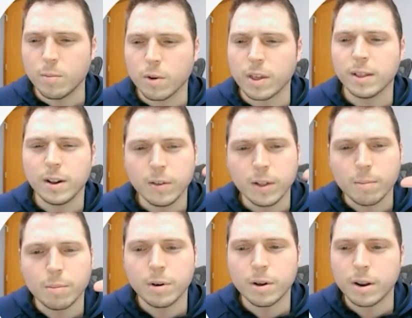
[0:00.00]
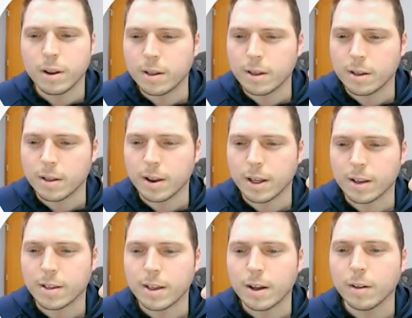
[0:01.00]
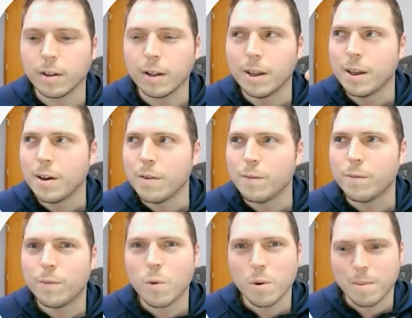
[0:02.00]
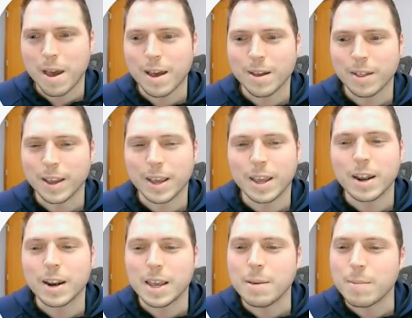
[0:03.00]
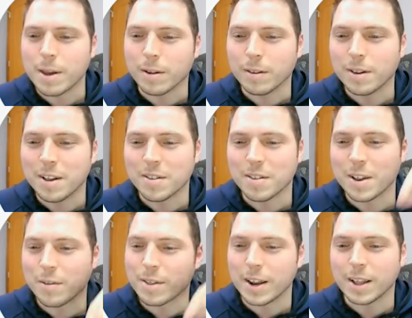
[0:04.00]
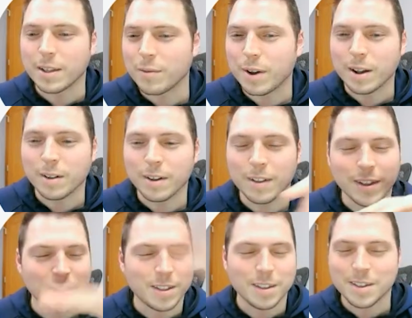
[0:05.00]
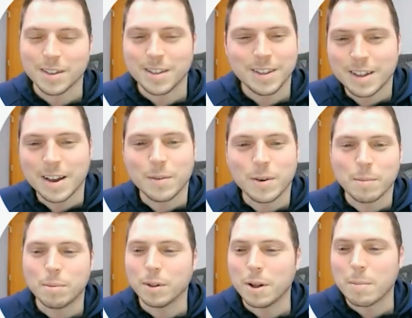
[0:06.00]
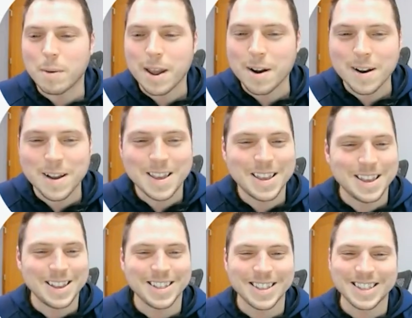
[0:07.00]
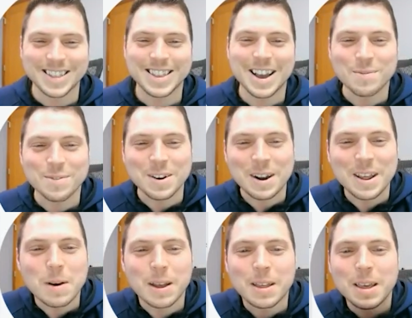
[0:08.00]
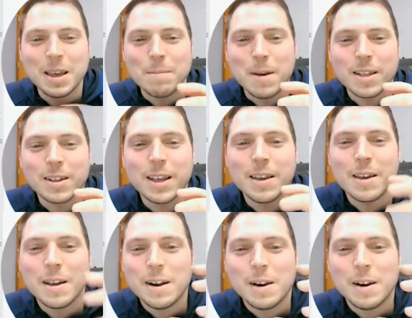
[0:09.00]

where they literally put an Excel format like in an email instead of sending the file. And that's just, I want to pull out my hair. It's not fun. But basically,